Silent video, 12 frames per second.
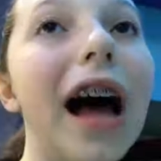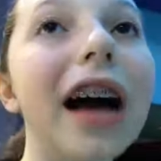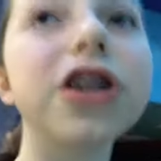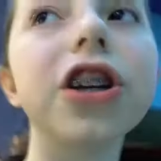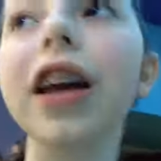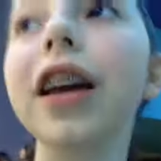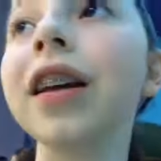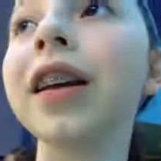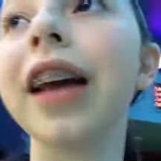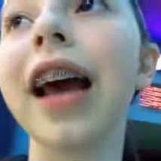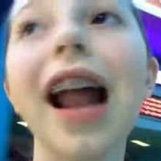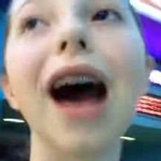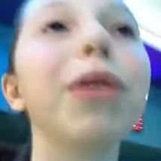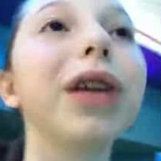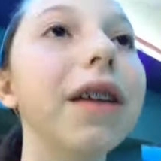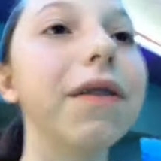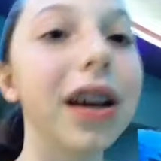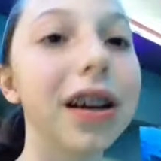actually. And now
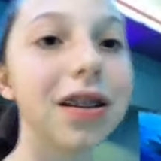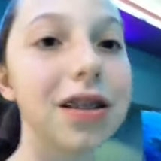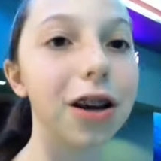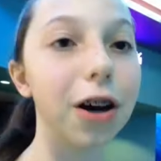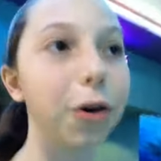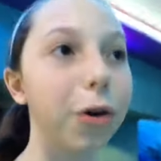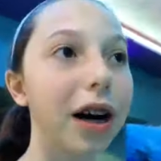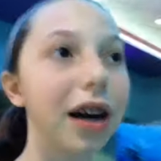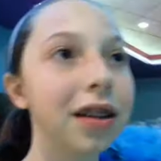we're leaving. So,